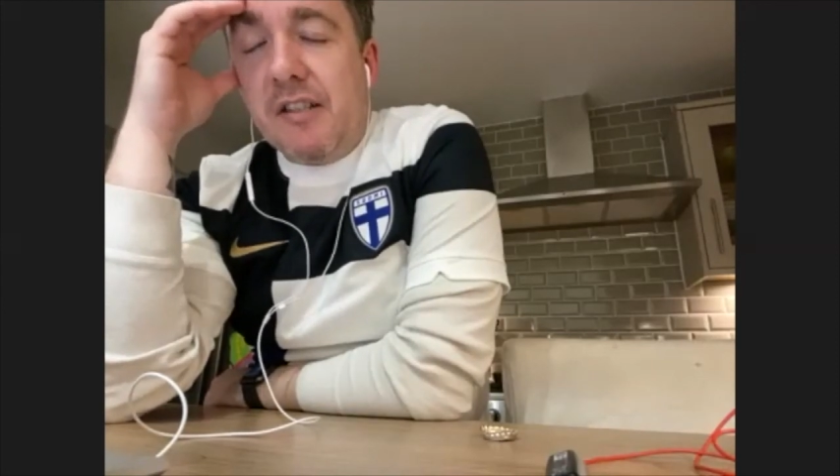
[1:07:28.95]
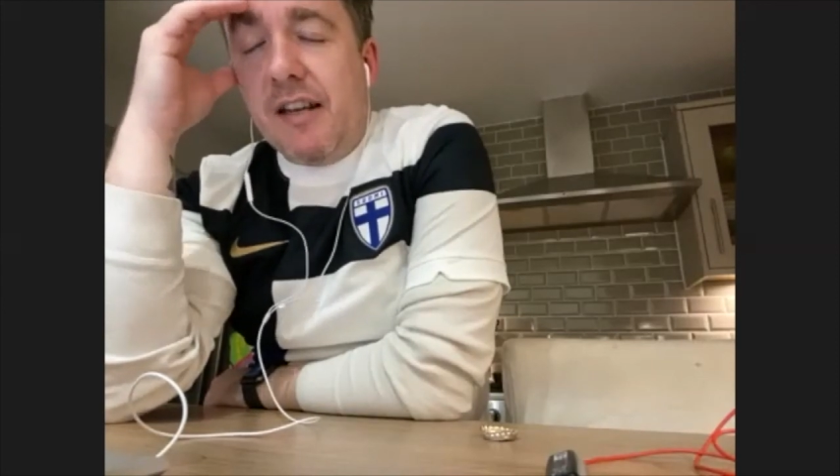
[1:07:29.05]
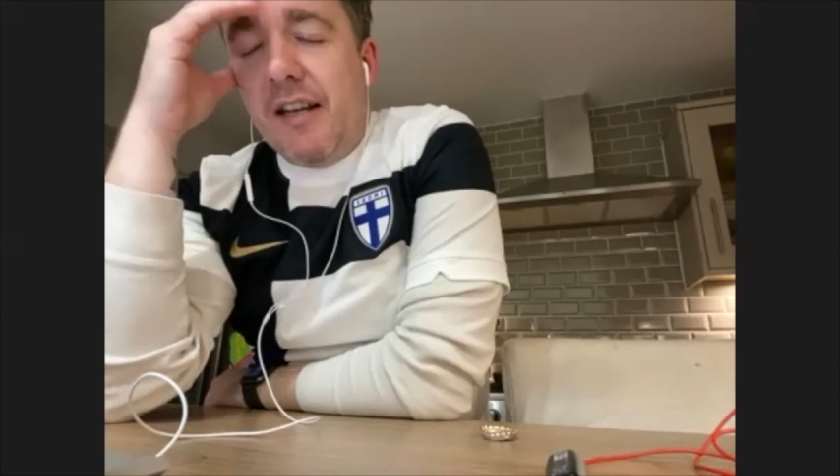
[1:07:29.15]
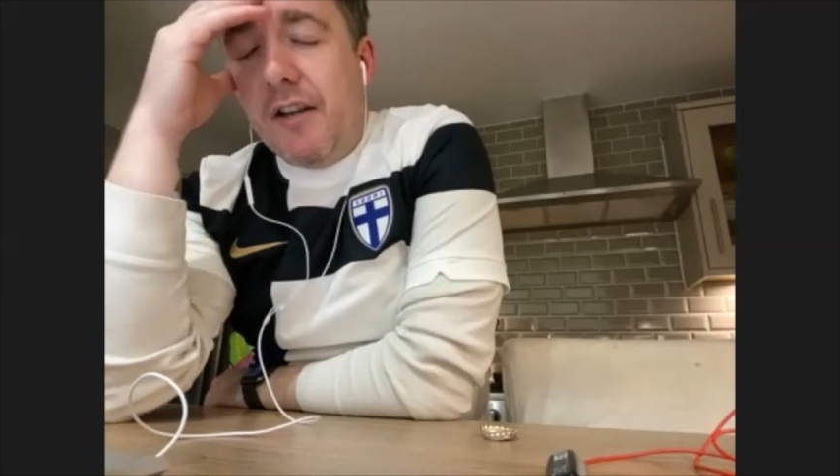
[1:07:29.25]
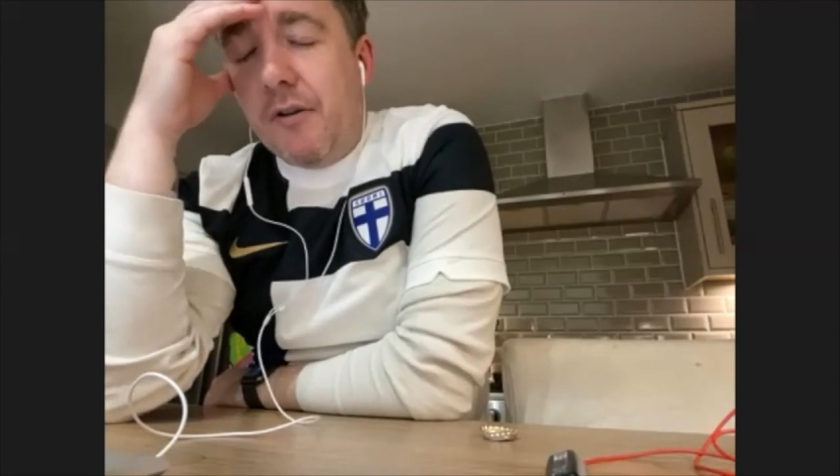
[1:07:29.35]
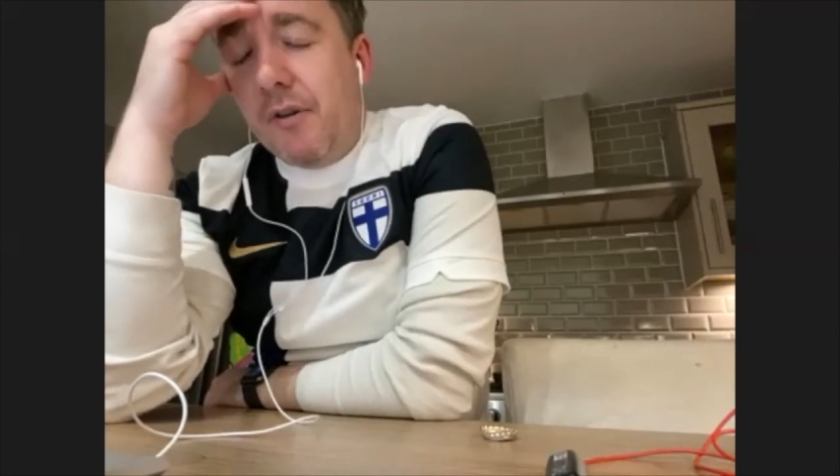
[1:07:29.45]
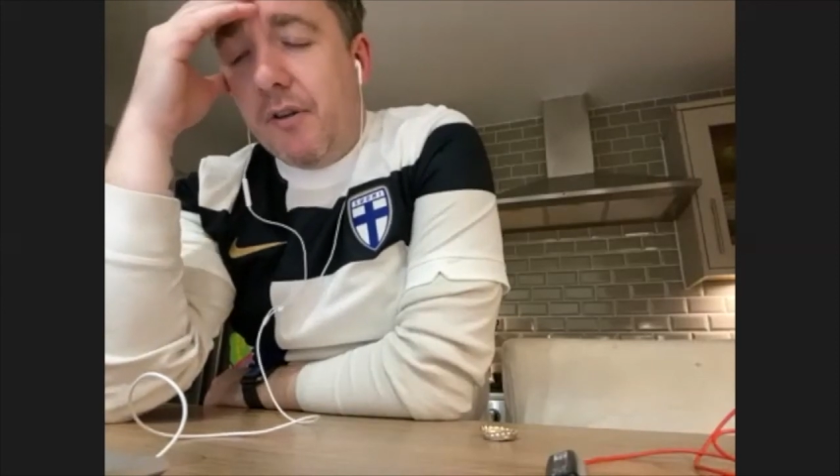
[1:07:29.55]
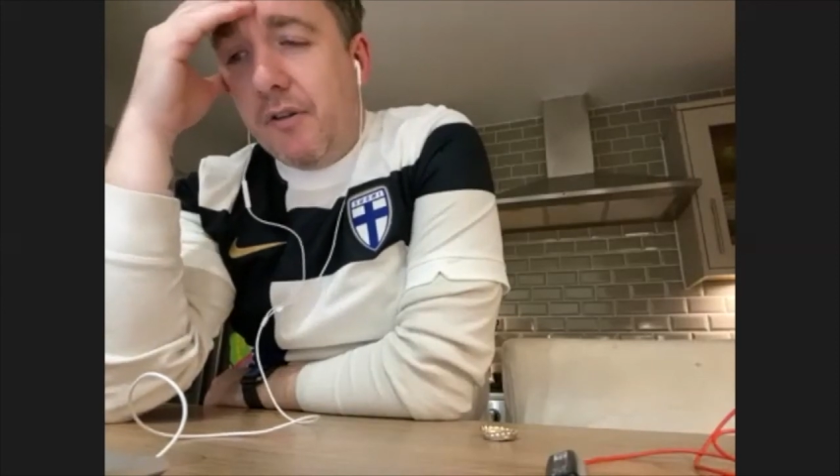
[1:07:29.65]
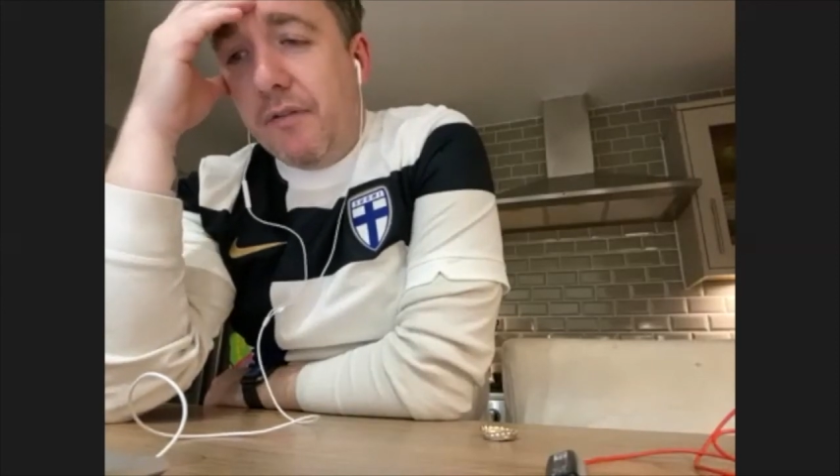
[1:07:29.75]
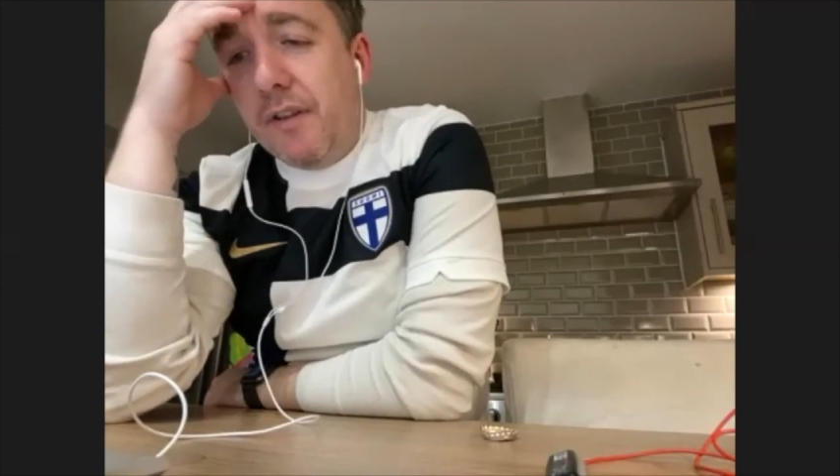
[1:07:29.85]
And I know a
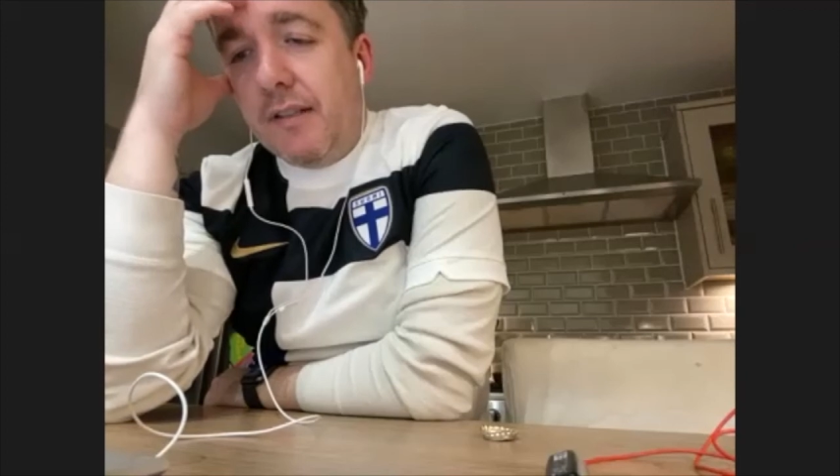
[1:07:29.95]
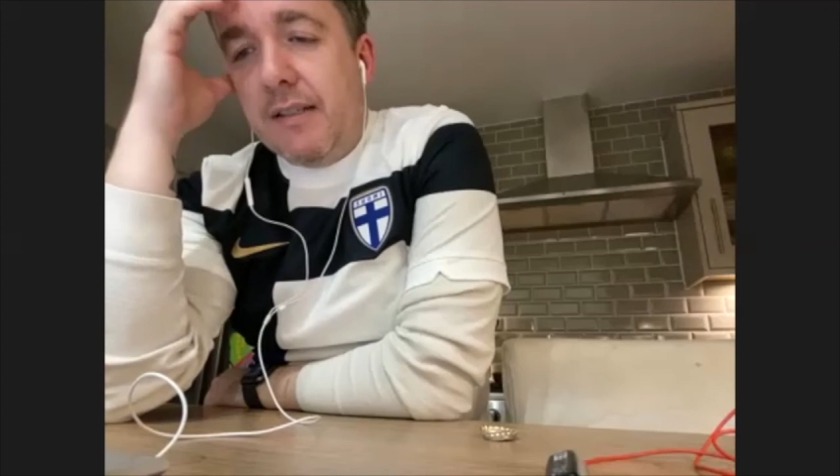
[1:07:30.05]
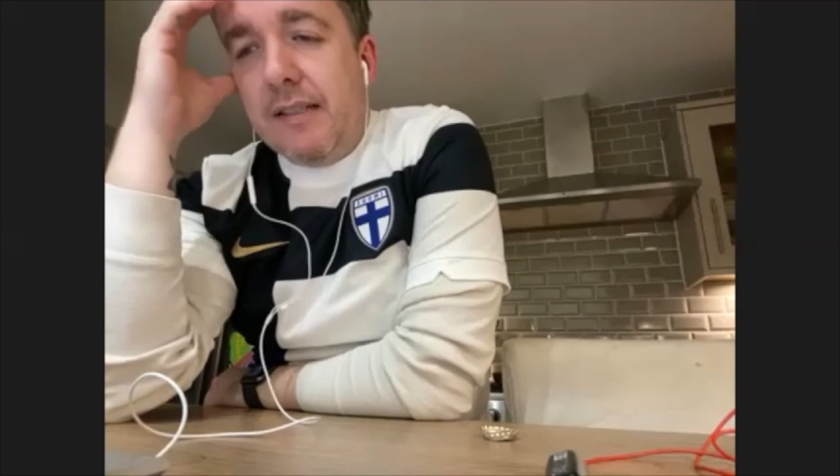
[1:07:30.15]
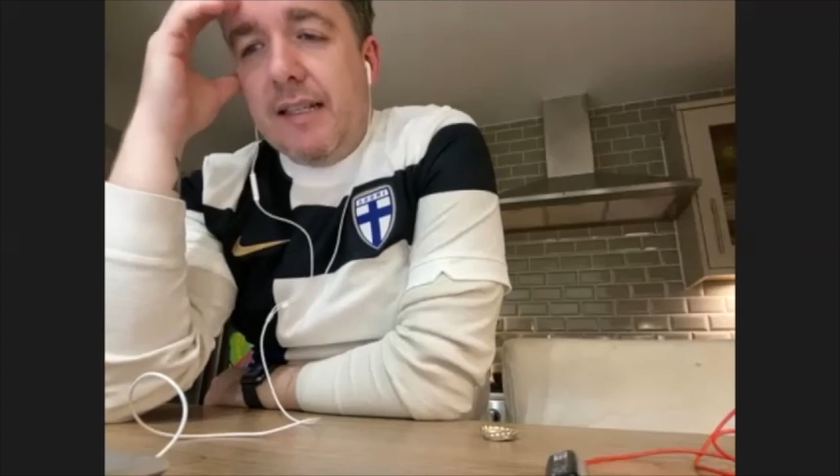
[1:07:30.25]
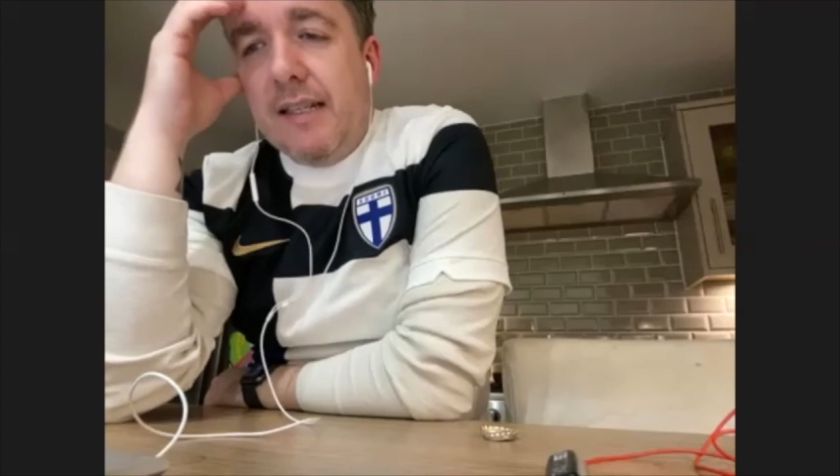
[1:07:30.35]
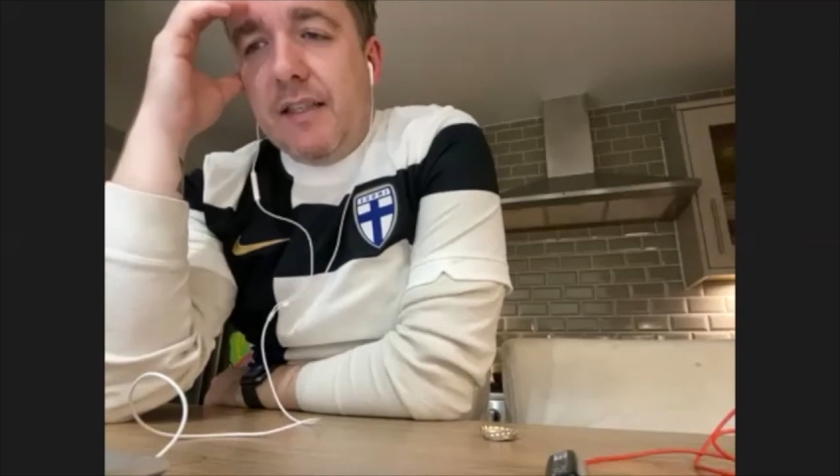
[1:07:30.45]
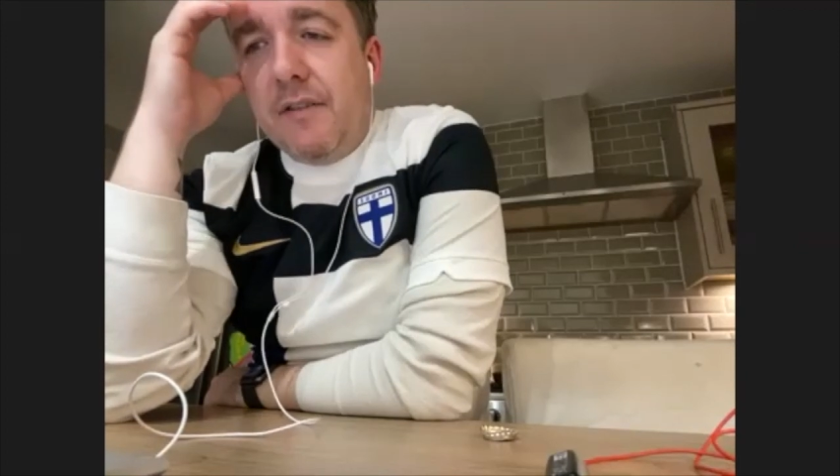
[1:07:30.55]
lot of the